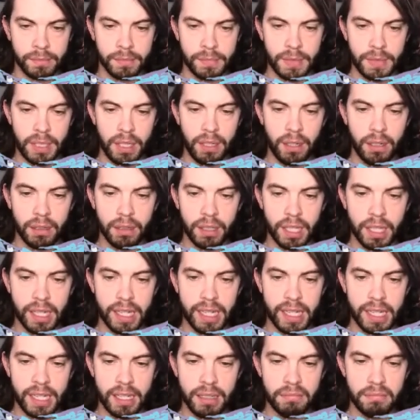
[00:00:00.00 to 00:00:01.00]

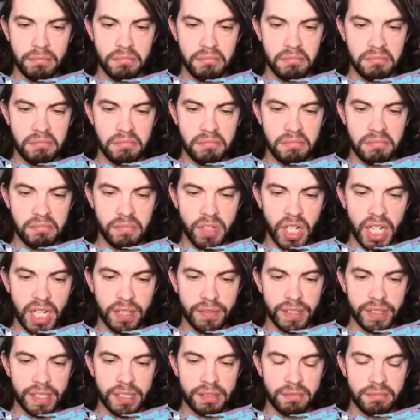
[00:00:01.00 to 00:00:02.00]
Longley not
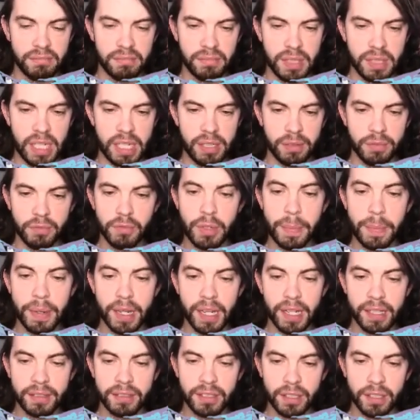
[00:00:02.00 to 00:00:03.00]
having...
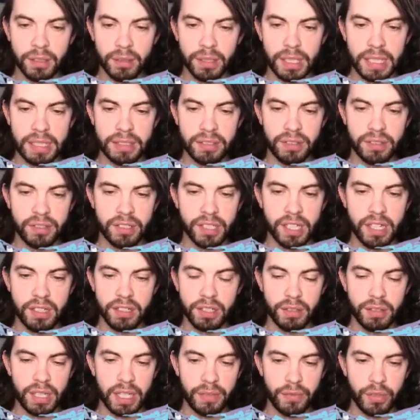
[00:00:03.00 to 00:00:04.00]
Roberto and Sergio
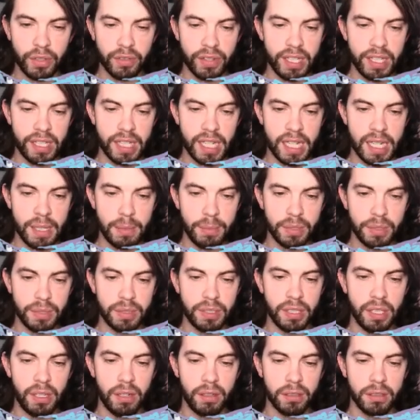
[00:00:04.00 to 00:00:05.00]
not having great games.
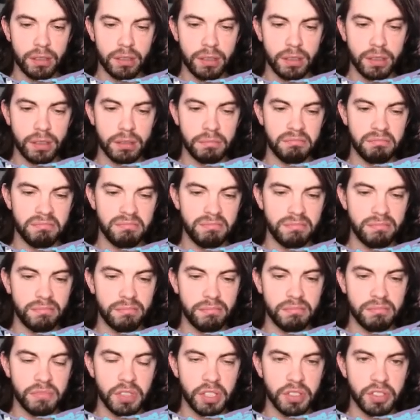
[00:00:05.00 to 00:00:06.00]
De Jong
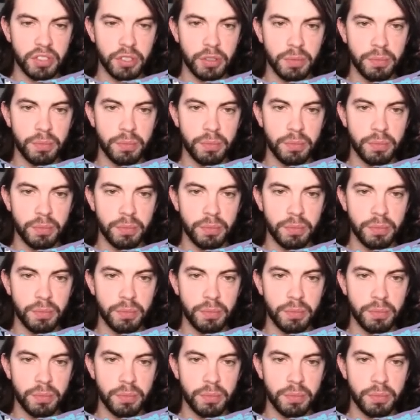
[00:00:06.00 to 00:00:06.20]
not doing